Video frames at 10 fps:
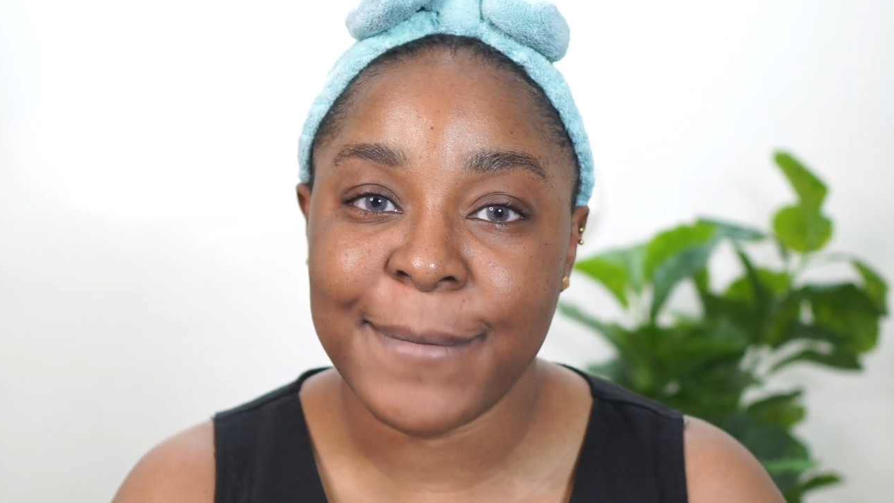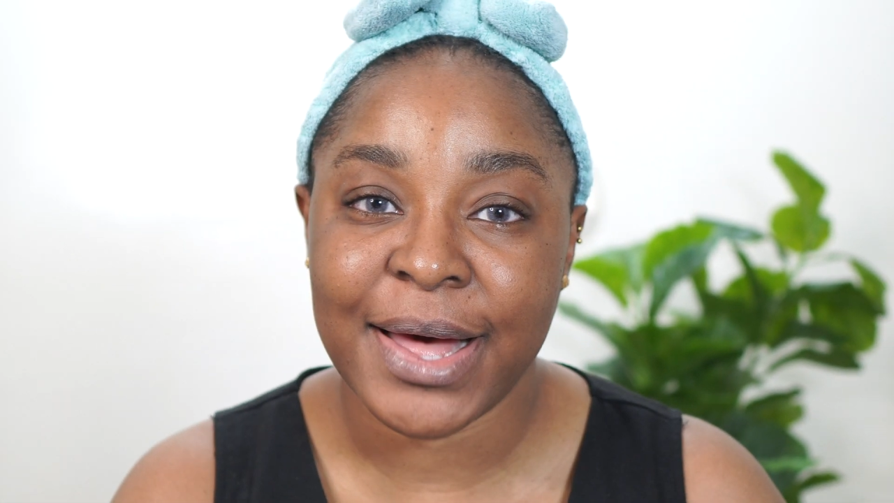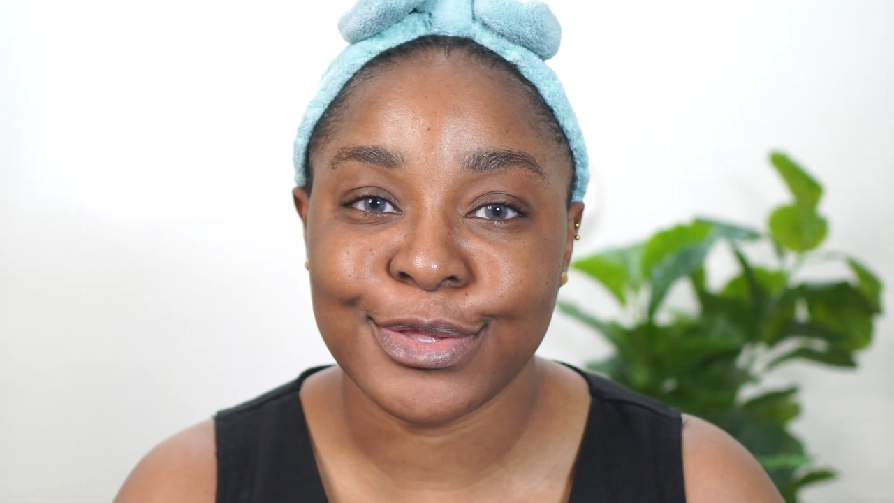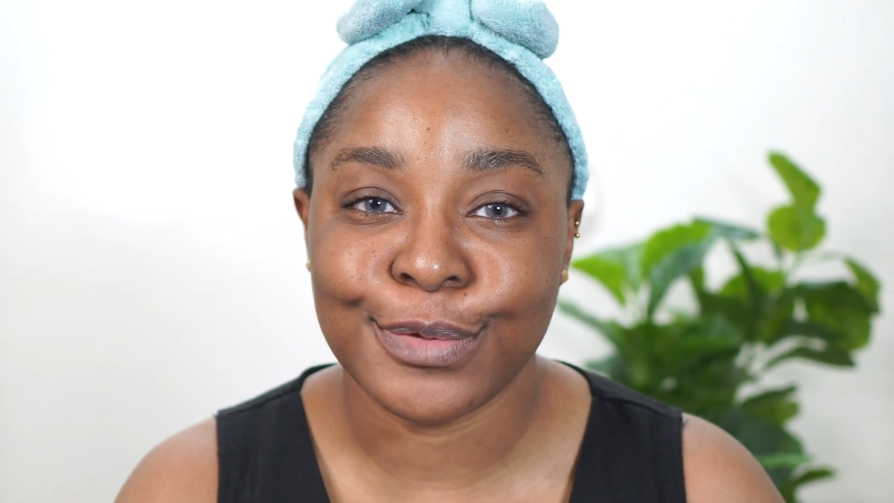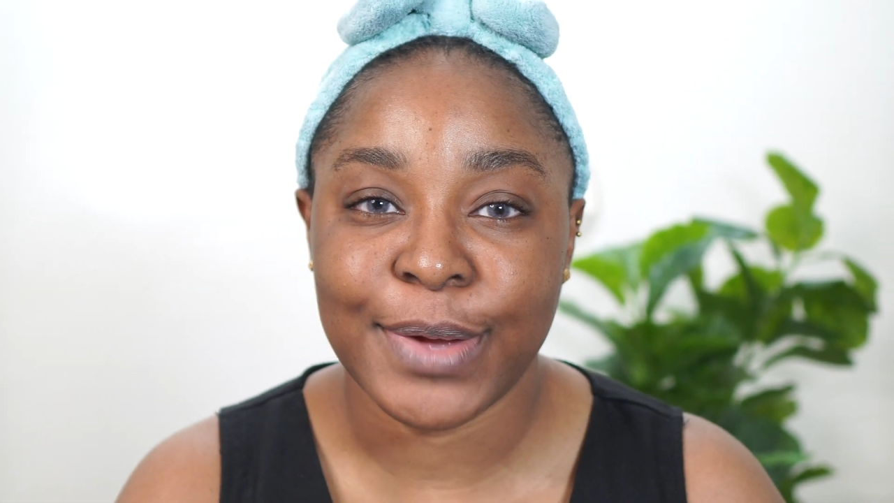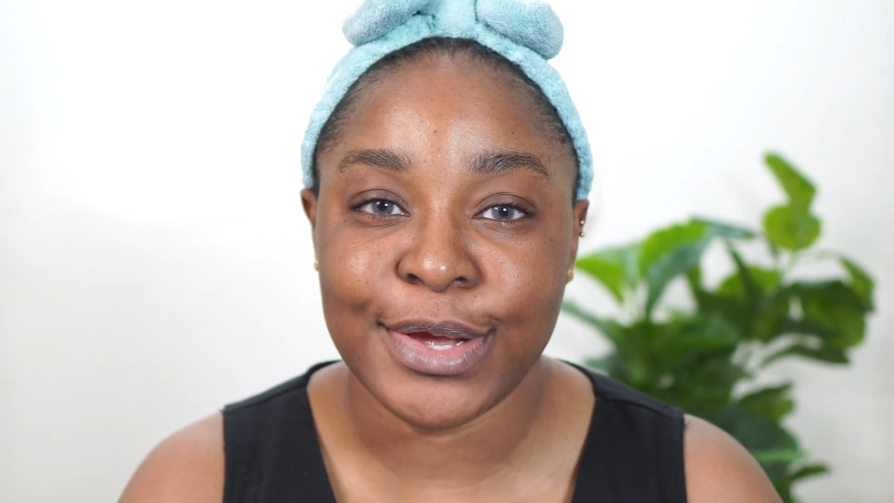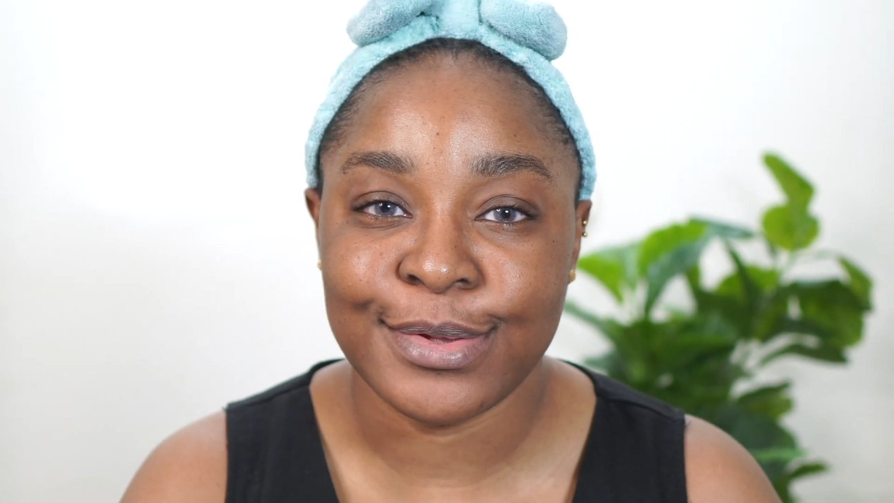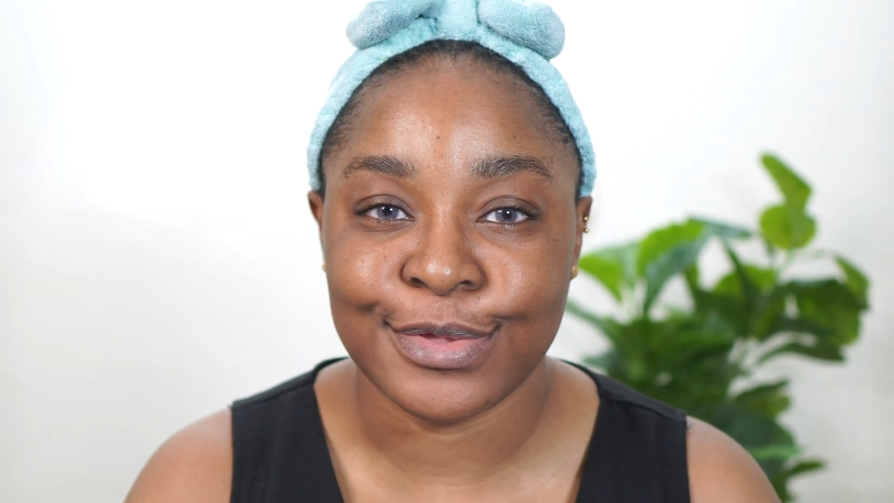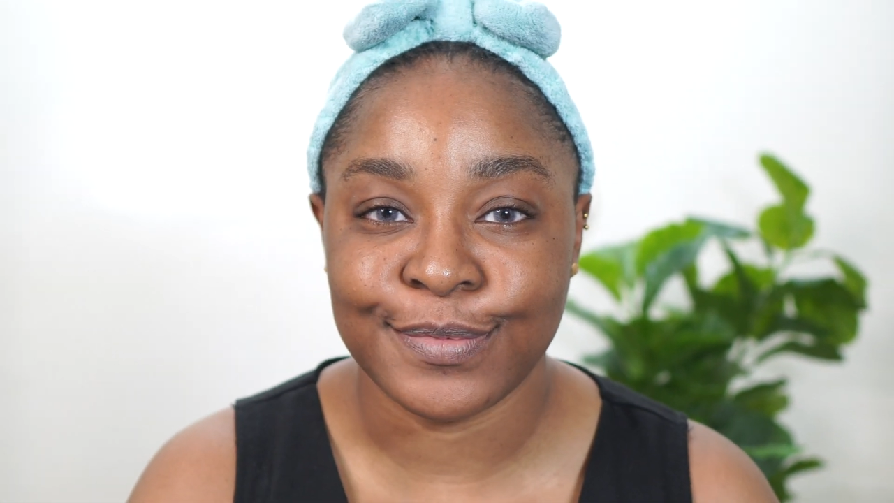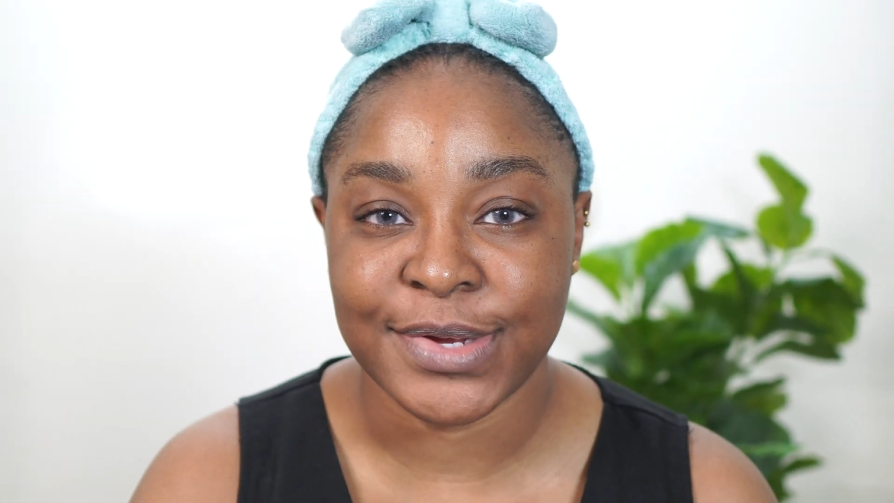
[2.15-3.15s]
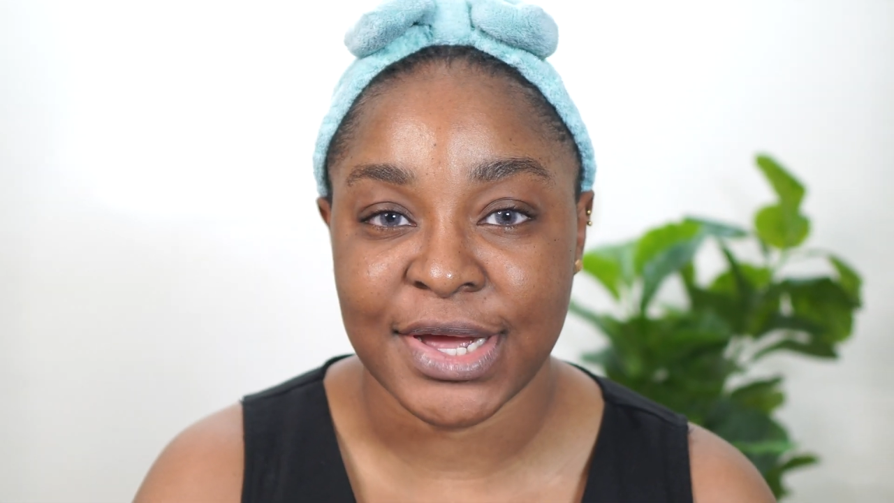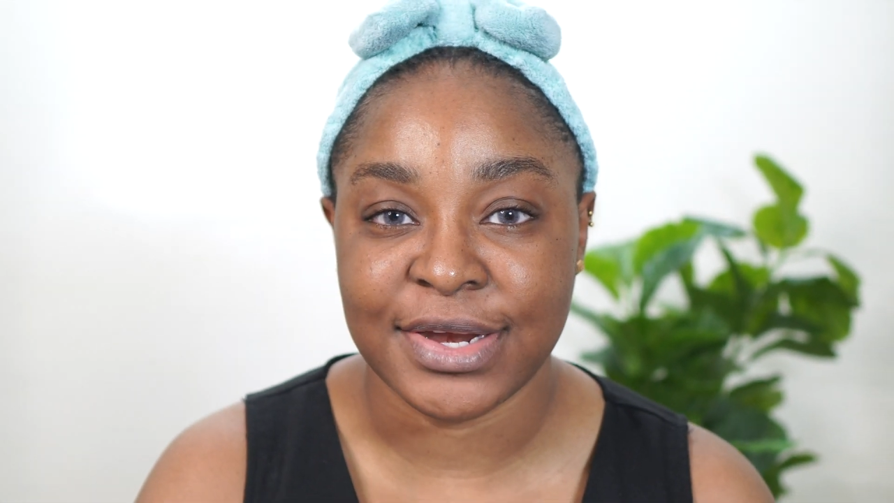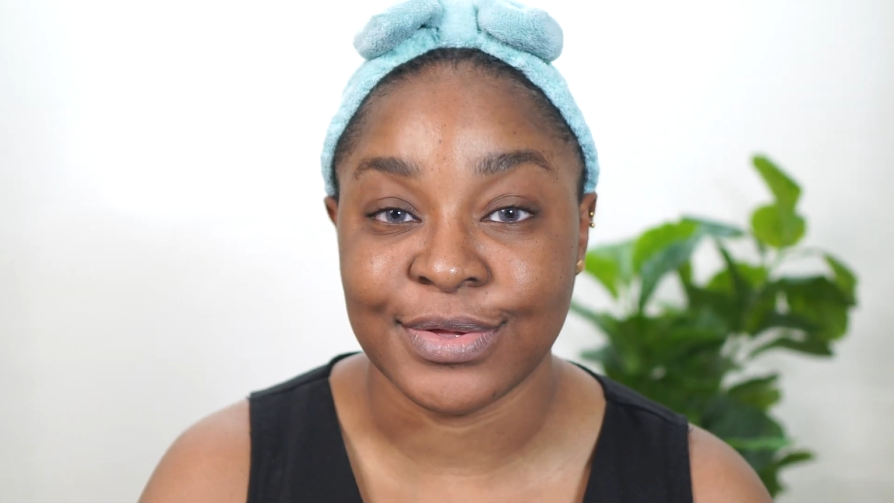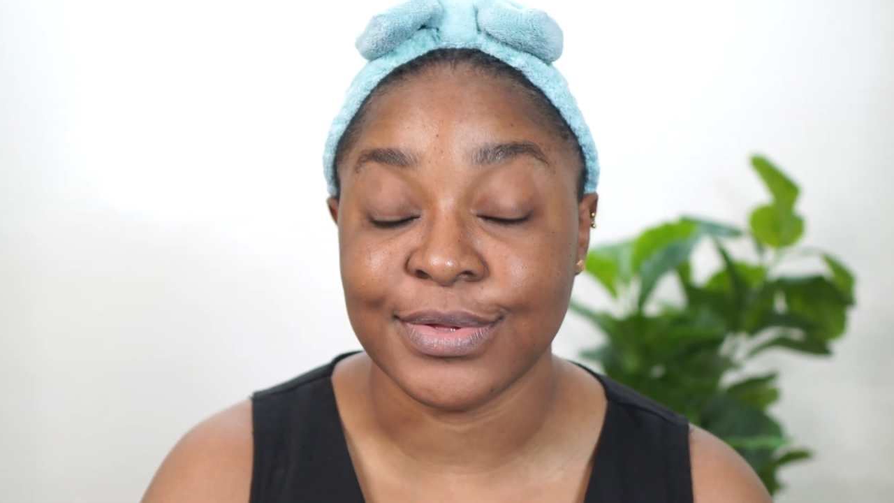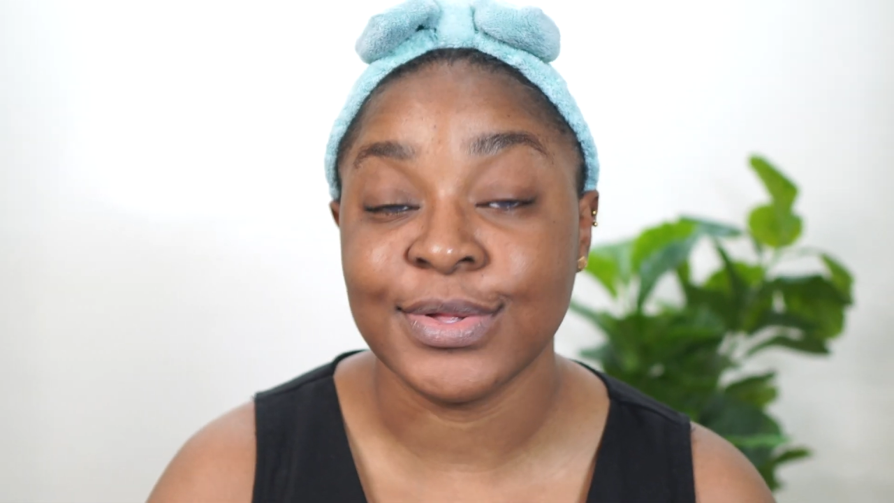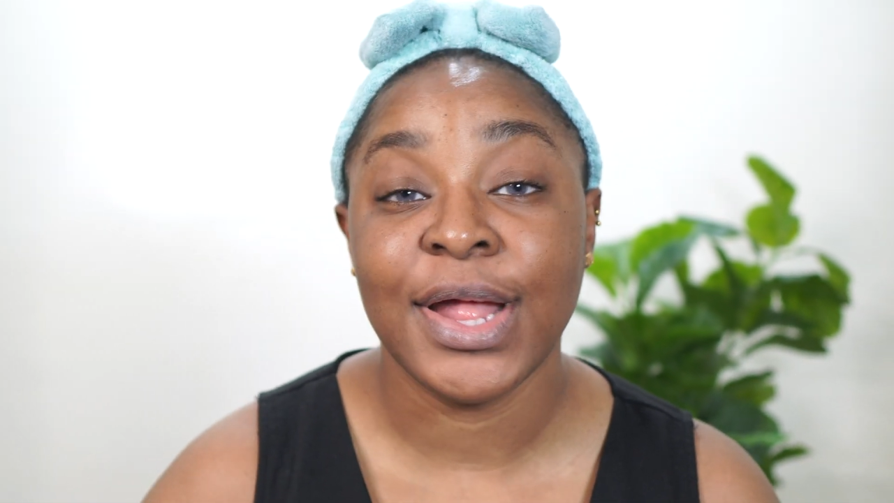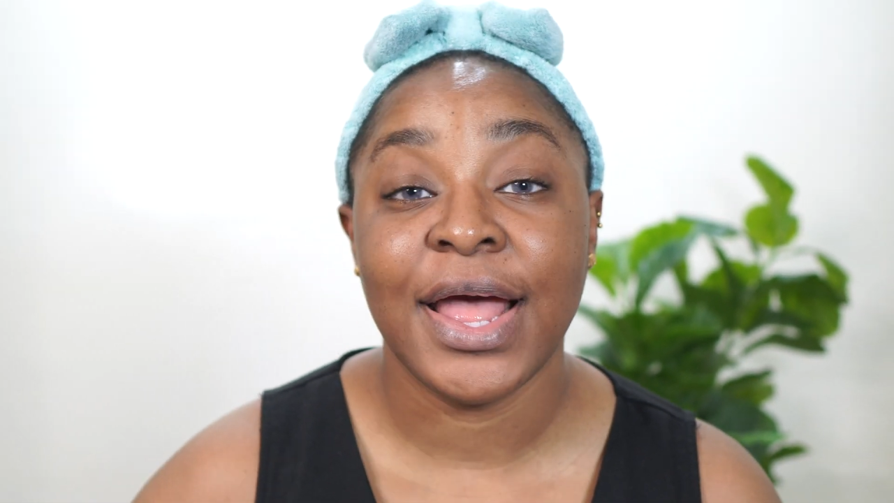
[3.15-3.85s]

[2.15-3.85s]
back to my YouTube channel.